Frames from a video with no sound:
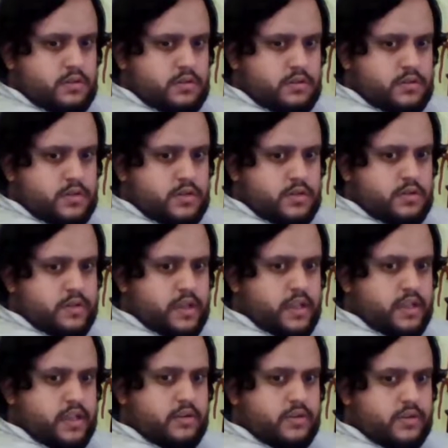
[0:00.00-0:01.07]
Shogeki
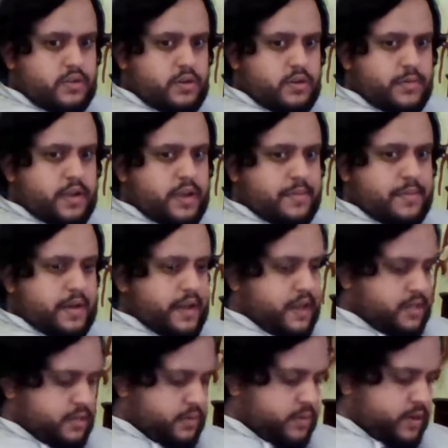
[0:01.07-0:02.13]
no Shoma. I might
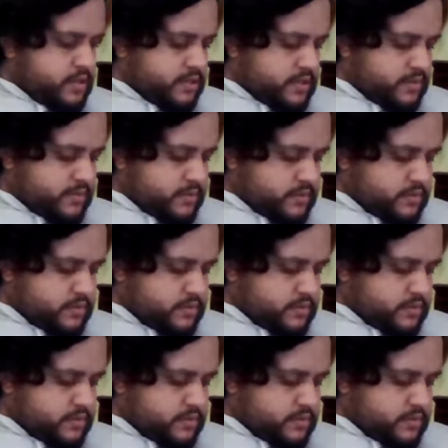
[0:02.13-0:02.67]
actually watch that one.